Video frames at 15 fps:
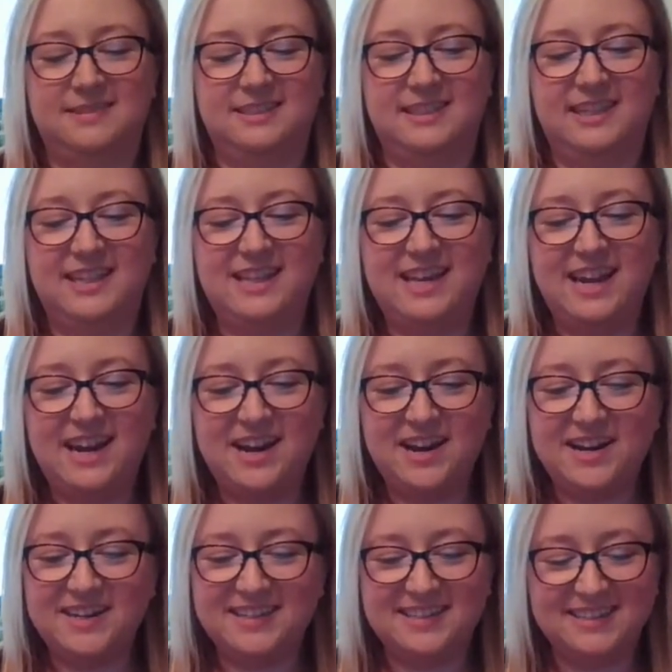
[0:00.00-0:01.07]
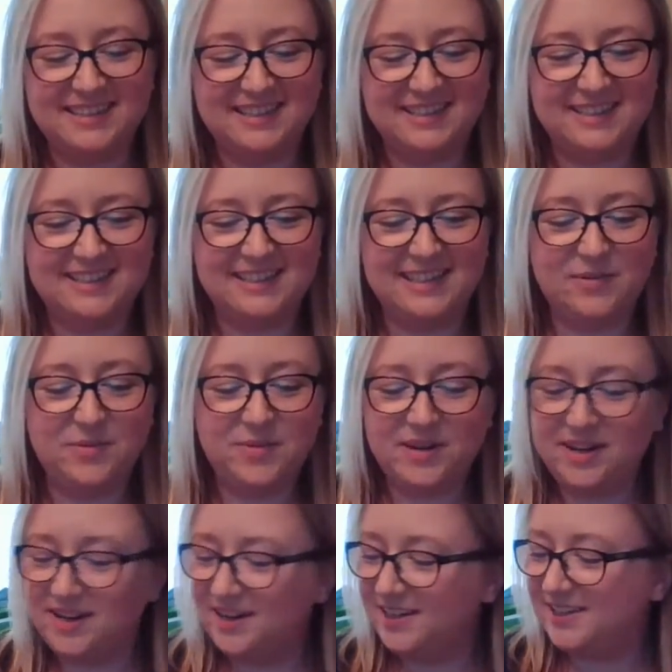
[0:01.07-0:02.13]
Look at there. It
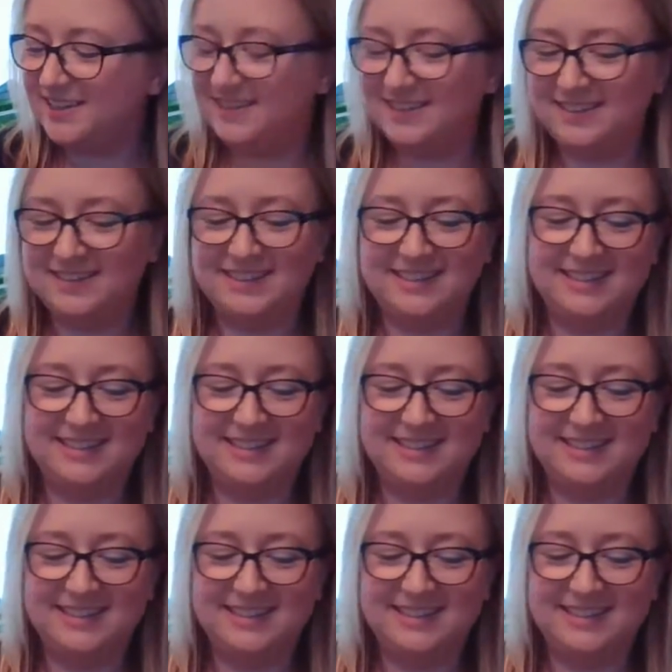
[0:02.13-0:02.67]
worked.